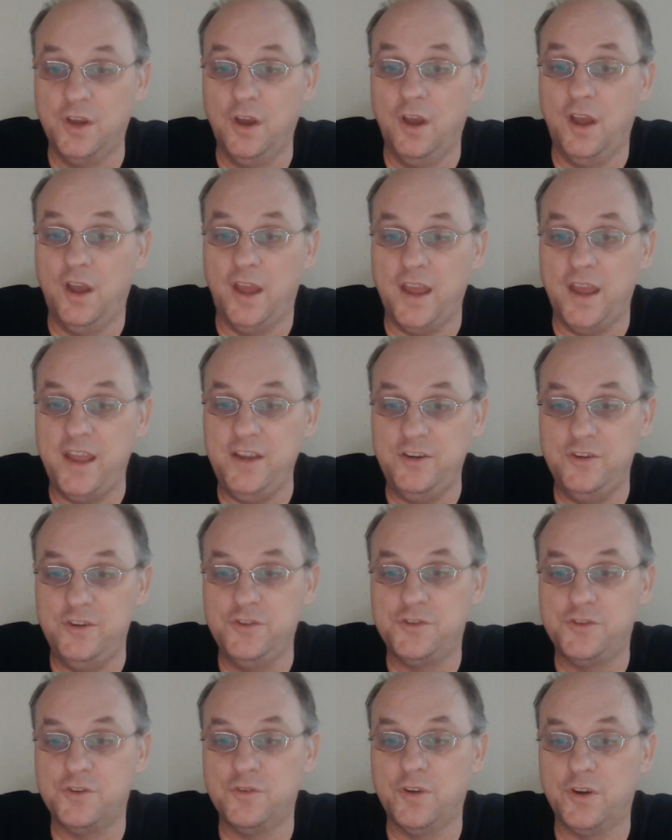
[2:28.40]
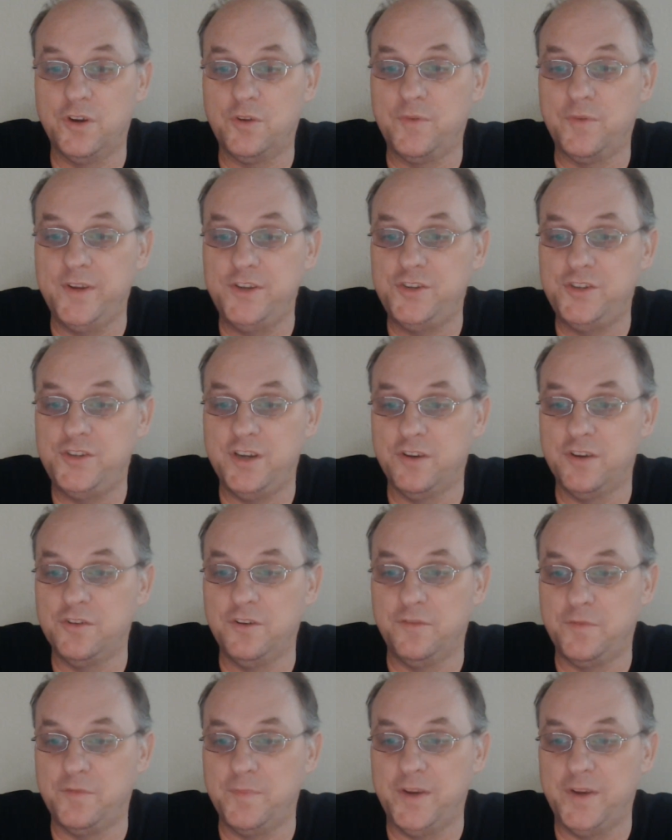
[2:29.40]
A user agreed to share their
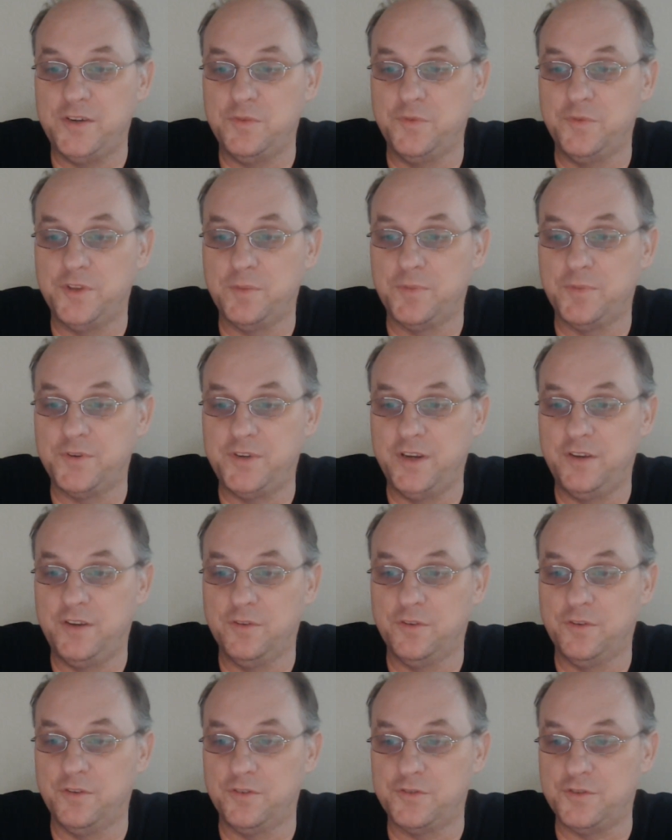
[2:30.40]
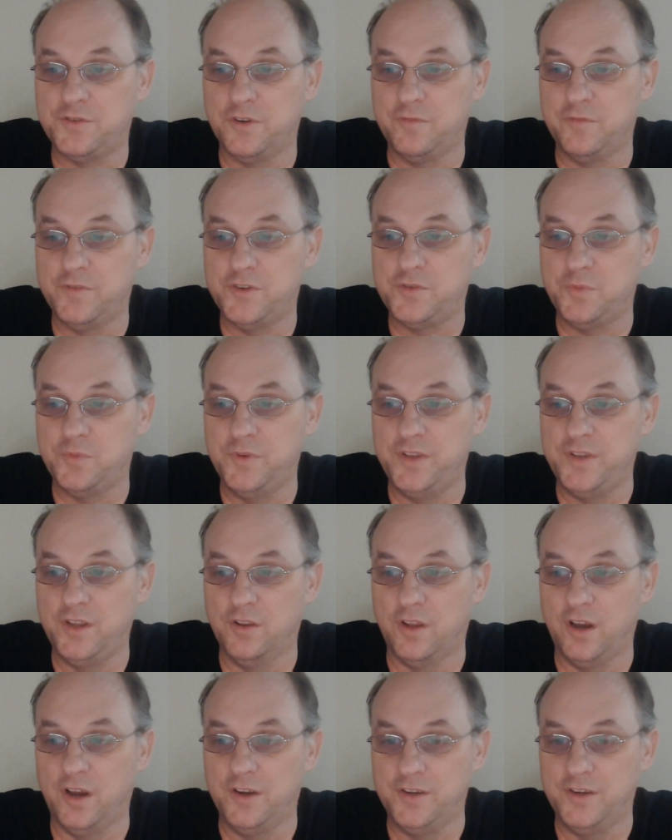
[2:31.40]
information with a particular service when they
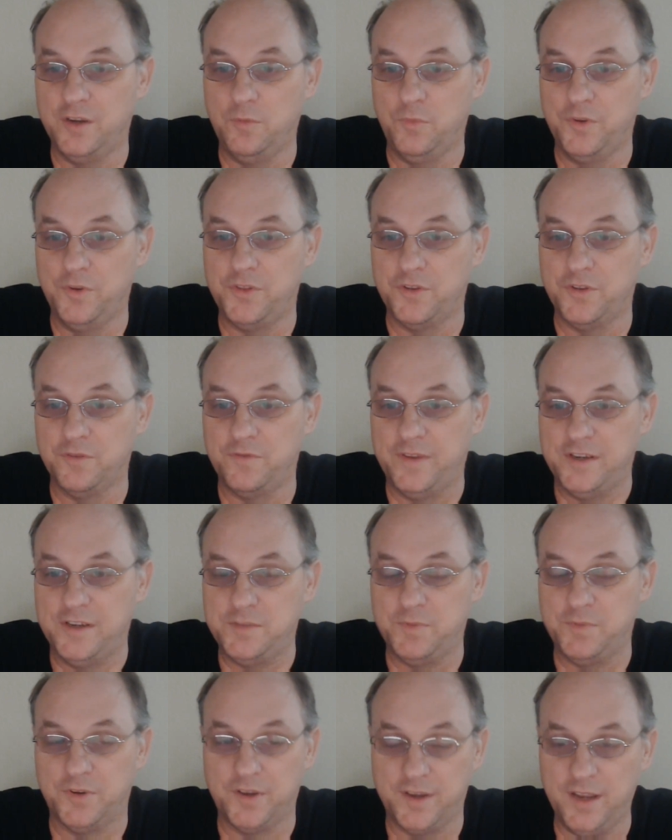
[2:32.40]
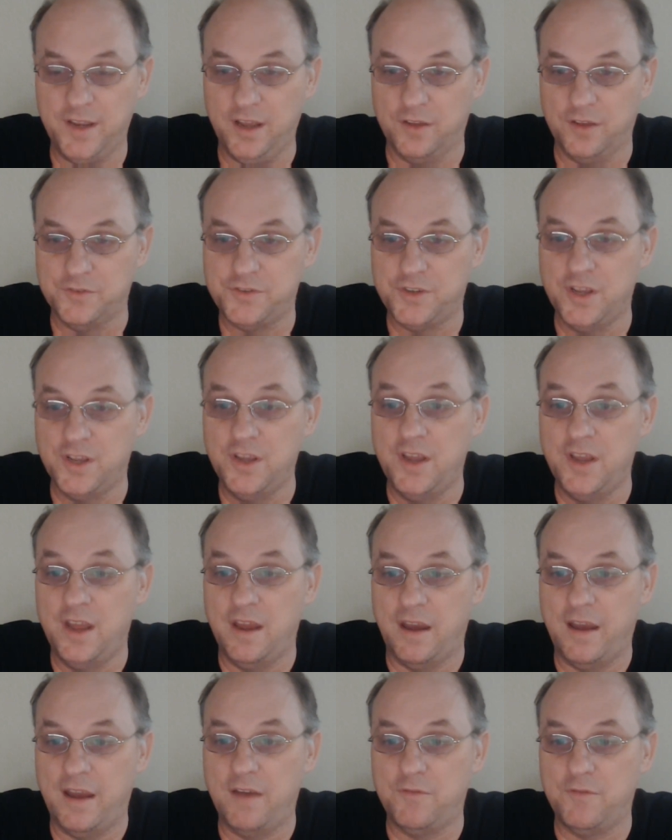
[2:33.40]
logged in with their Facebook accounts.
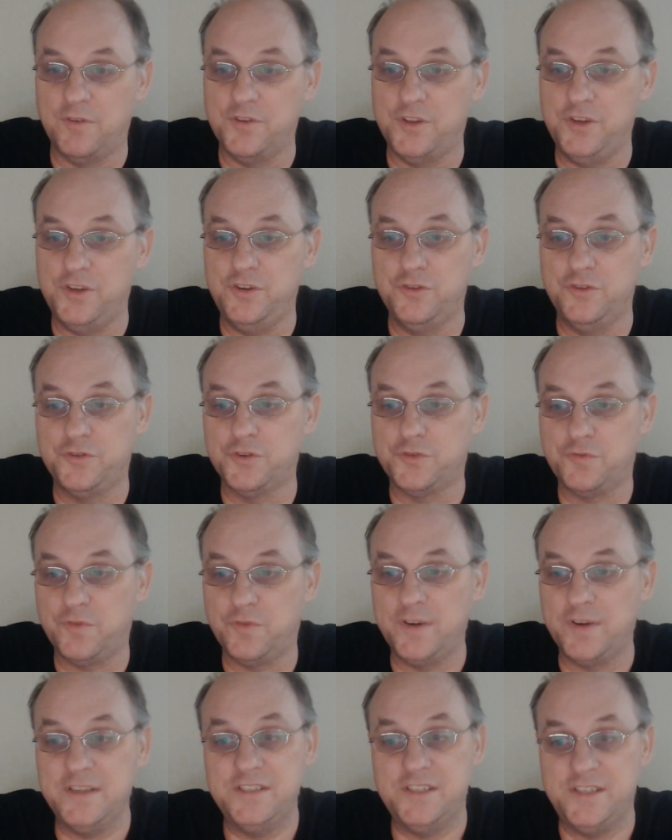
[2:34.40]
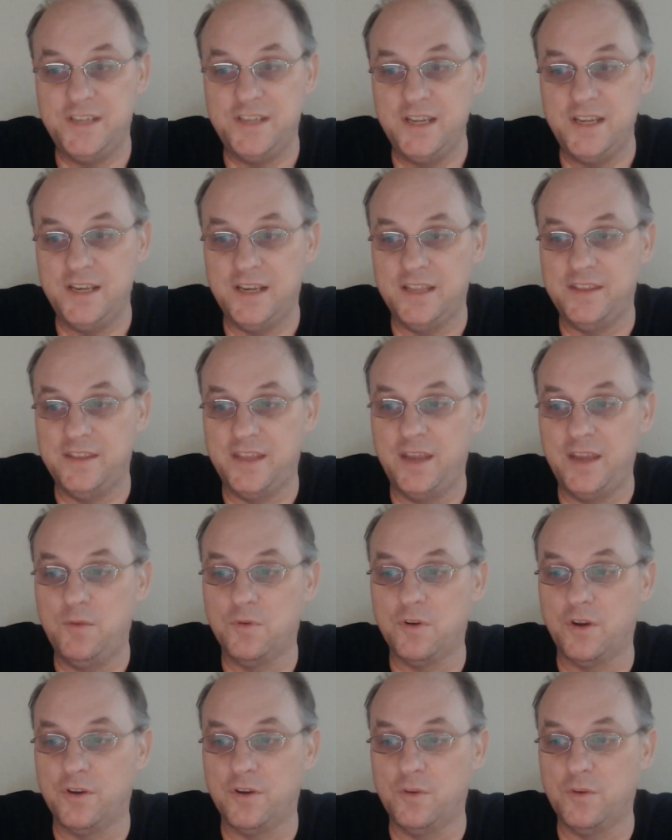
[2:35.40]
However, the user's friends didn't, and they
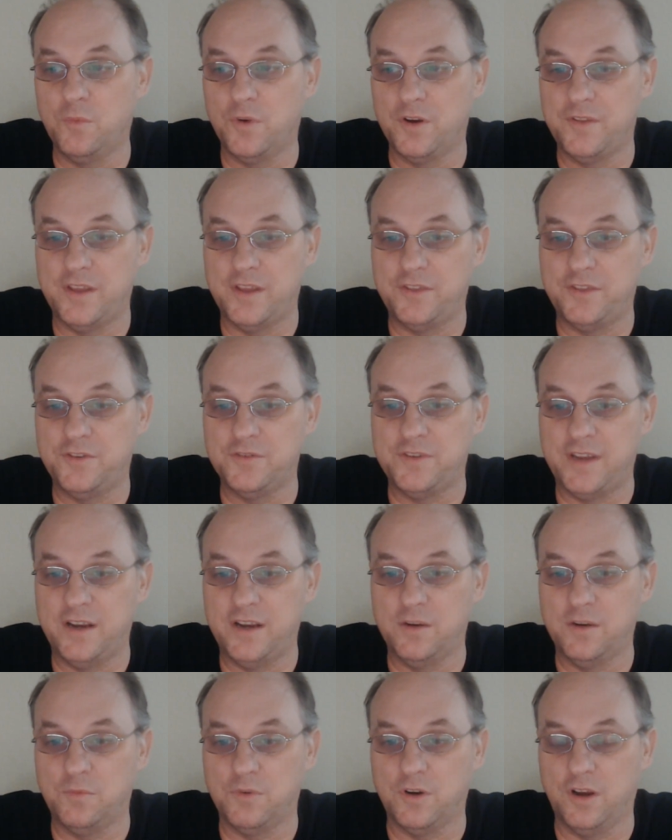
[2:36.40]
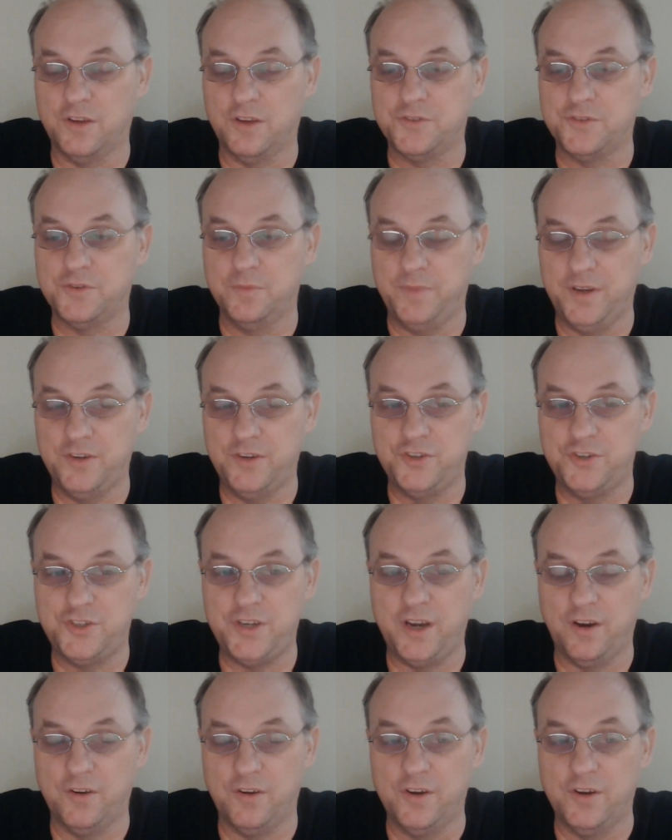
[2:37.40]
were unaware that their data were also being
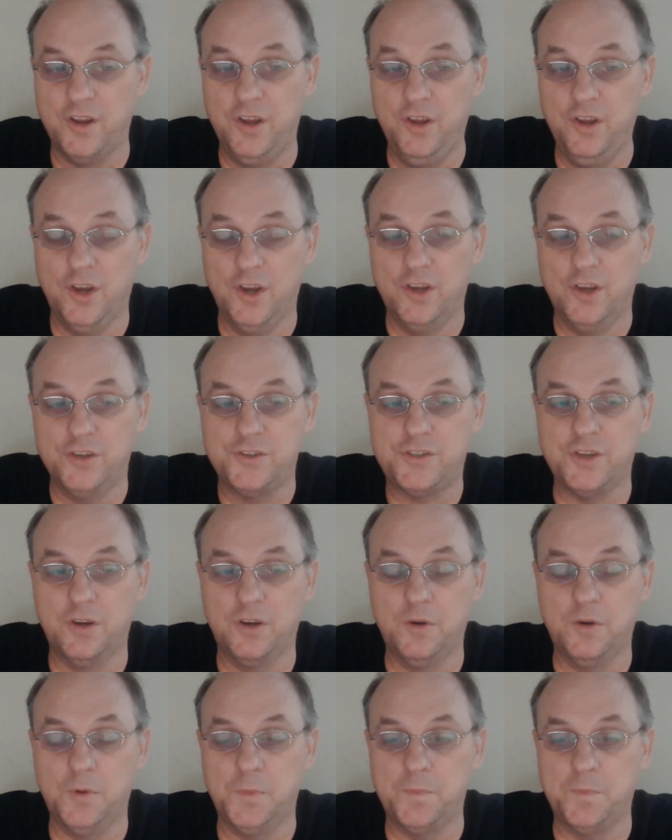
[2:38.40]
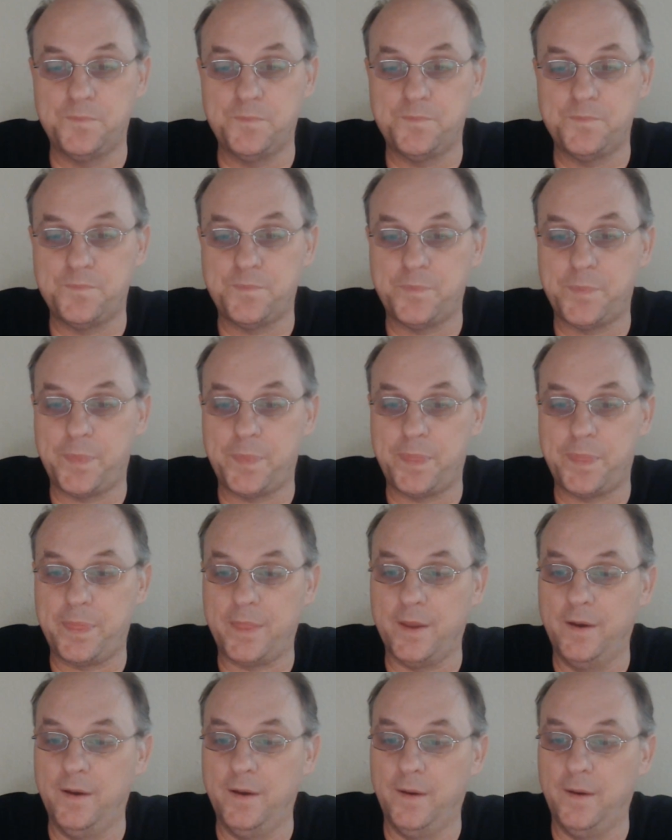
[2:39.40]
shared. So,
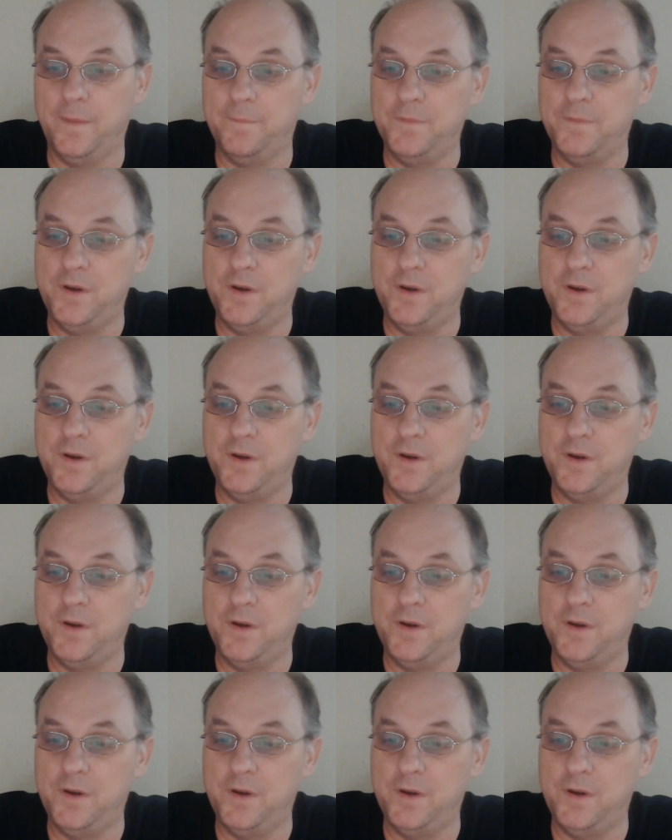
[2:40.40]
in